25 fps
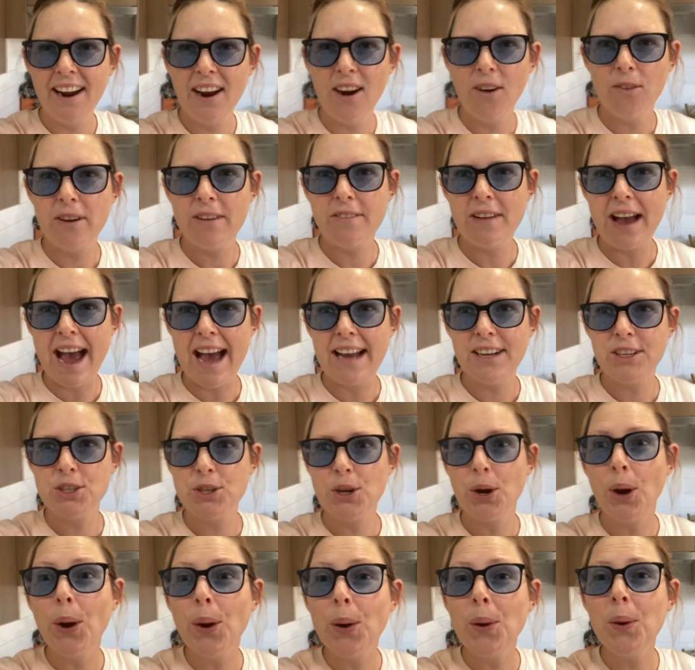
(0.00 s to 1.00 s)
we've had
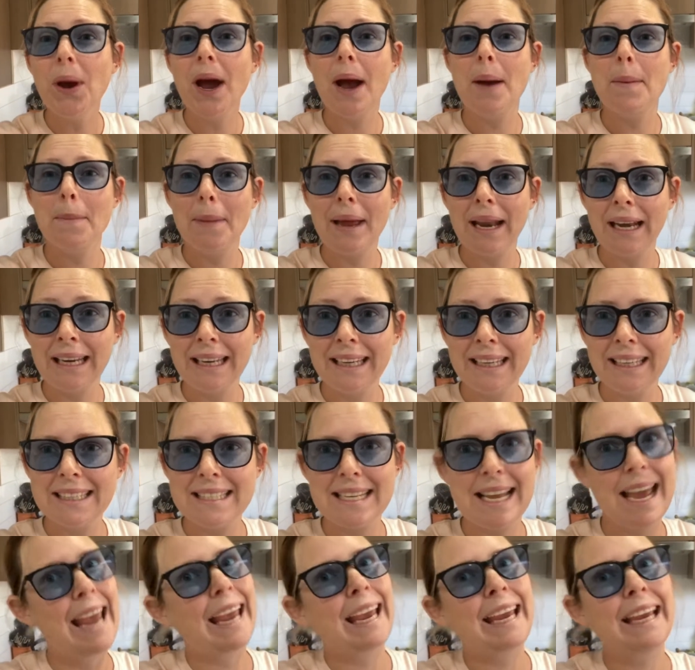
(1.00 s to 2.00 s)
too many
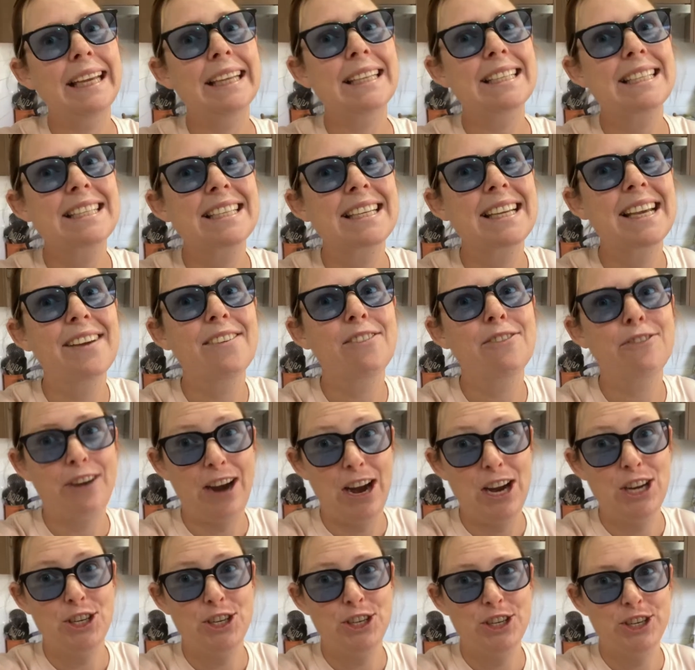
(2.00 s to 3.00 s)
to eat
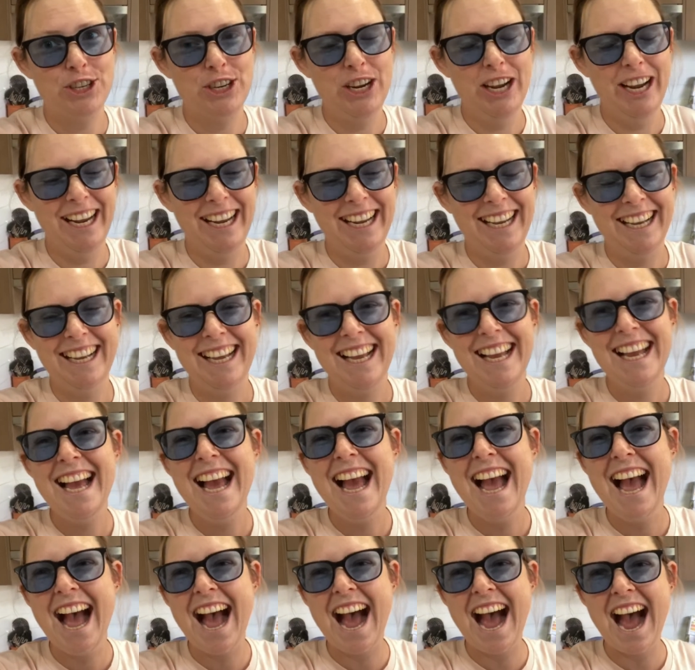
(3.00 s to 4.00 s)
fresh.
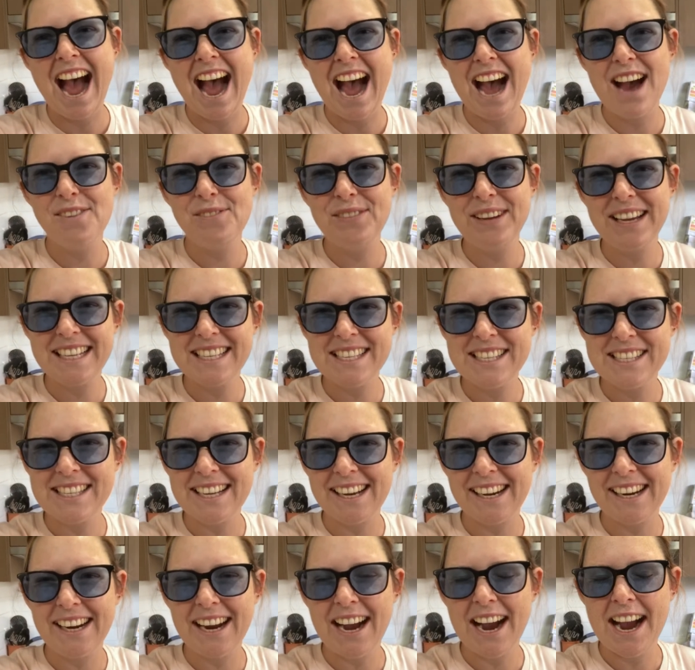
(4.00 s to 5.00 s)
So
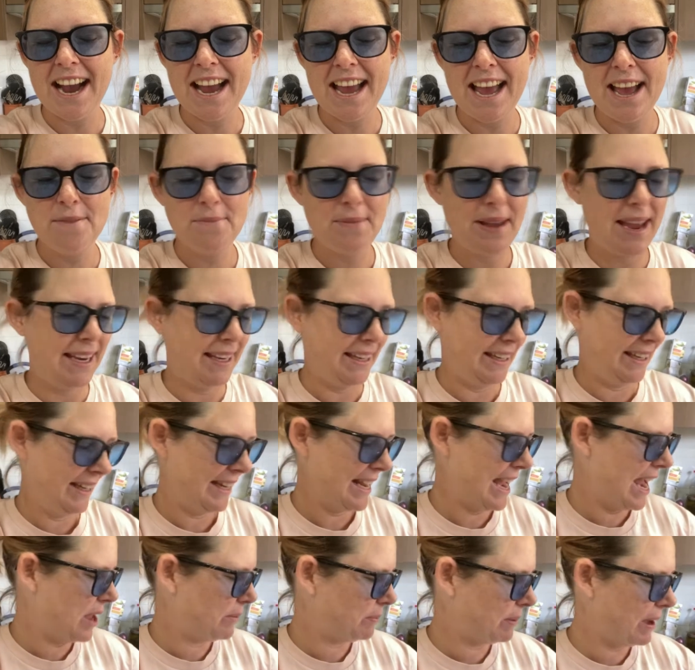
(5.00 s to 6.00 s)
I am making
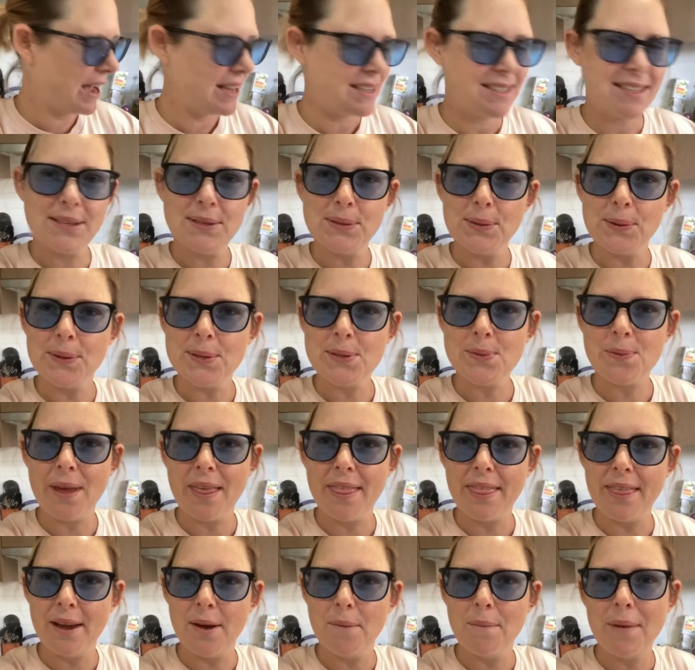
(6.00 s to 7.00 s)
a pasta sauce
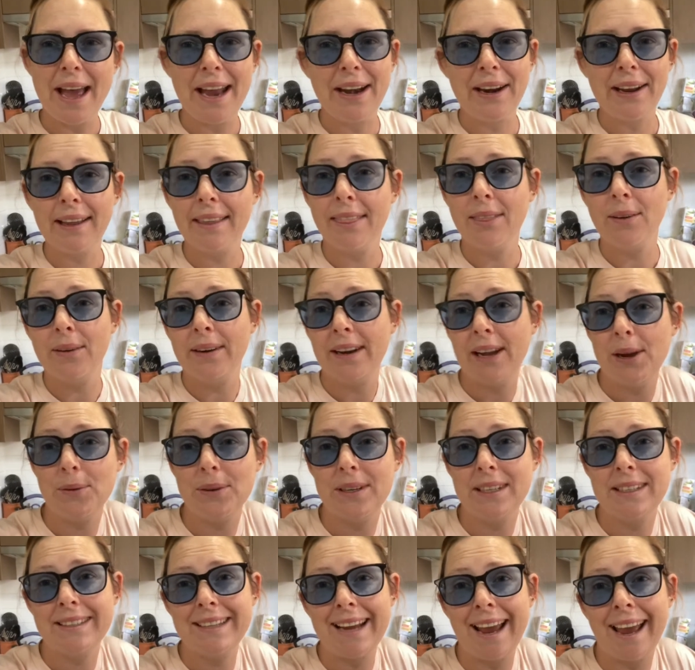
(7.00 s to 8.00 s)
with them, and I thought I
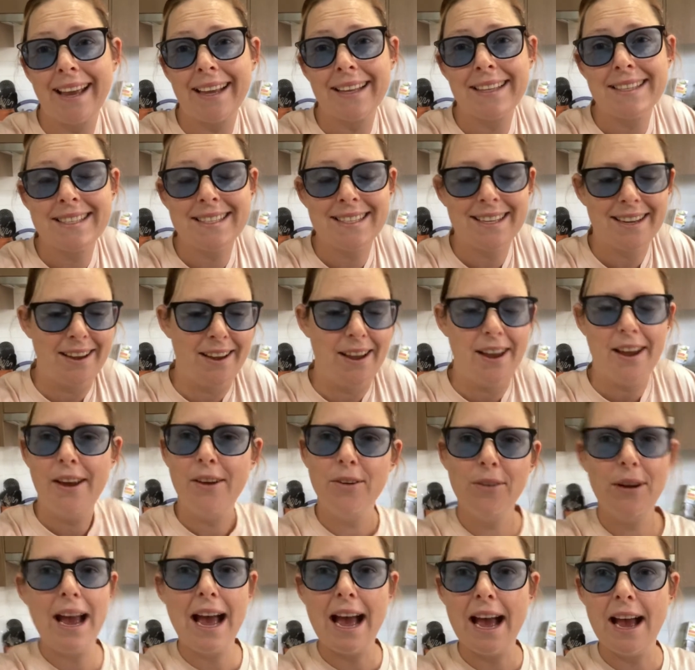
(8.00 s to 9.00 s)
would just
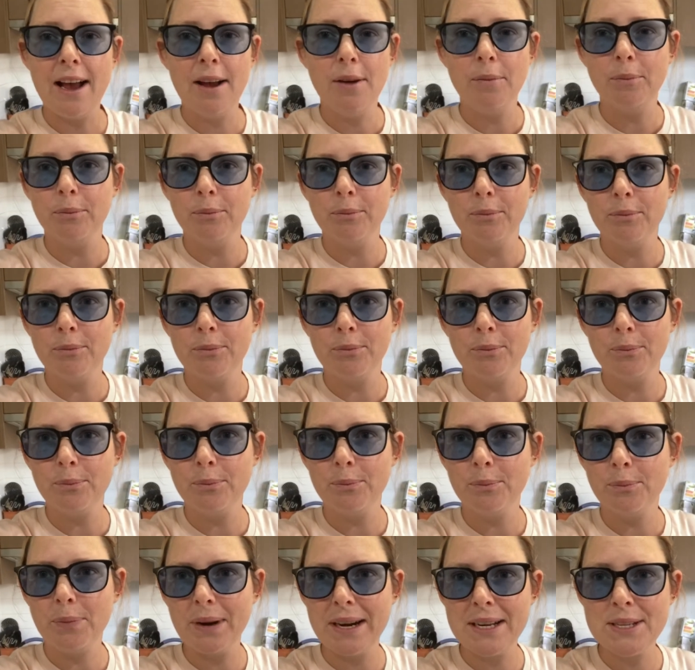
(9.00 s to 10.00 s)

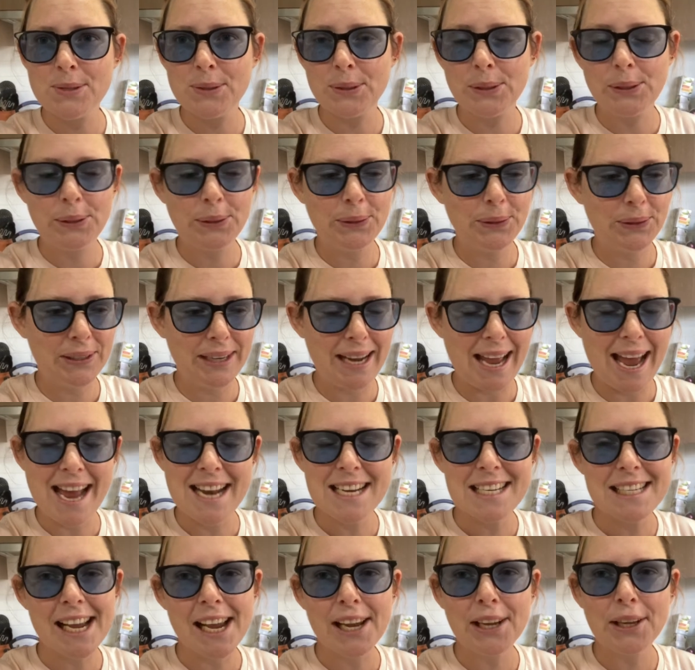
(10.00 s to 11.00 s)
press record
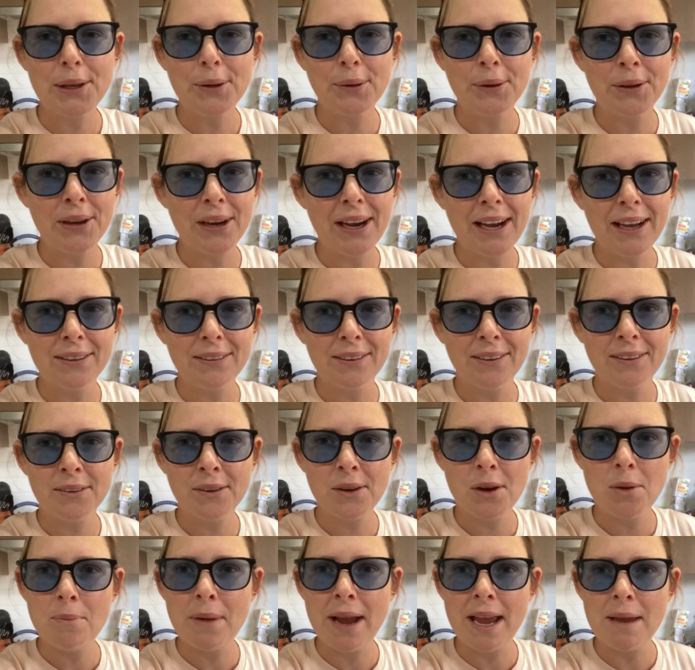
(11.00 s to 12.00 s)
and take you
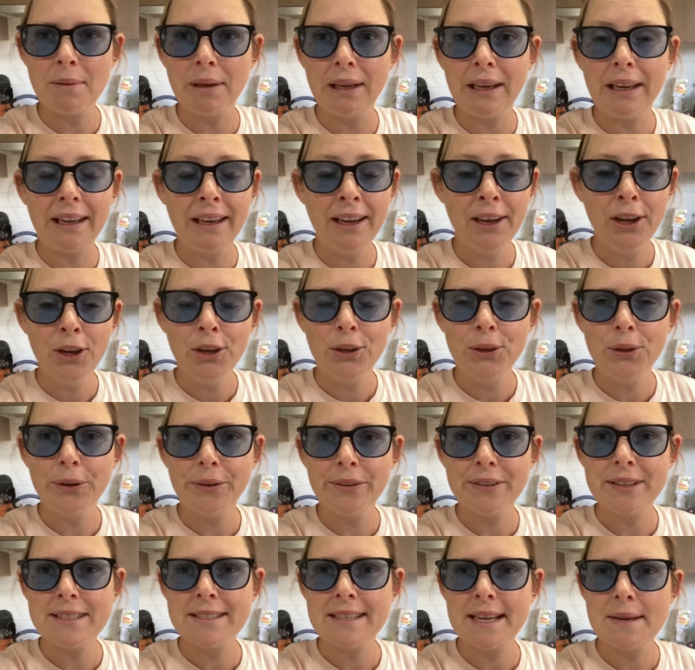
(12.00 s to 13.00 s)
along. Maybe you're
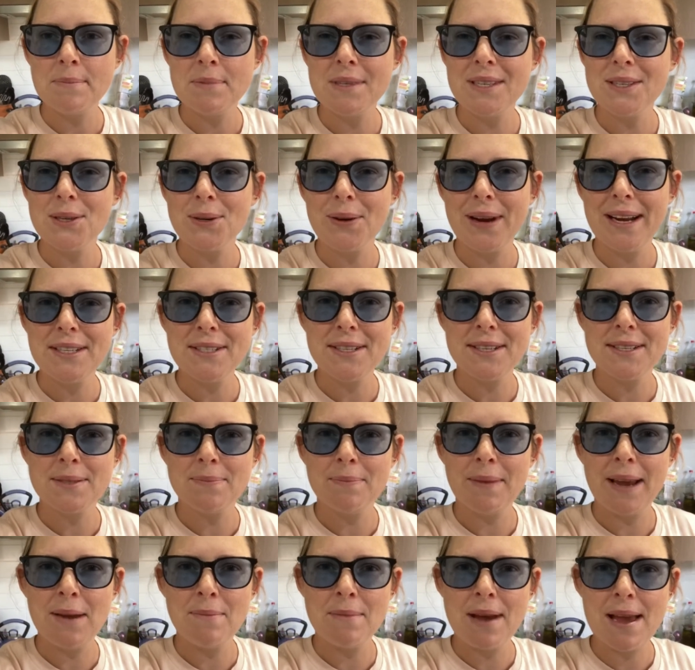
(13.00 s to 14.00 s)
in the same situation as
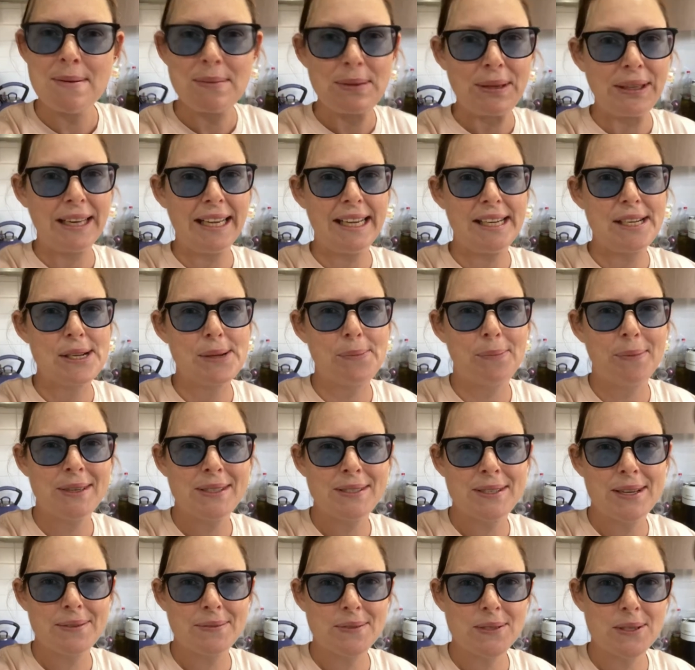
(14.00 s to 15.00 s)
me. Maybe you need to
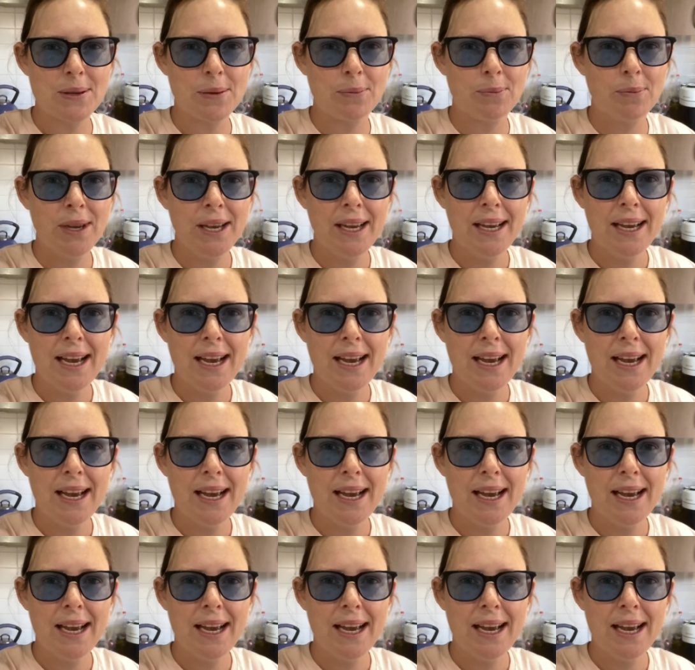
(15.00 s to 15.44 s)
preserve some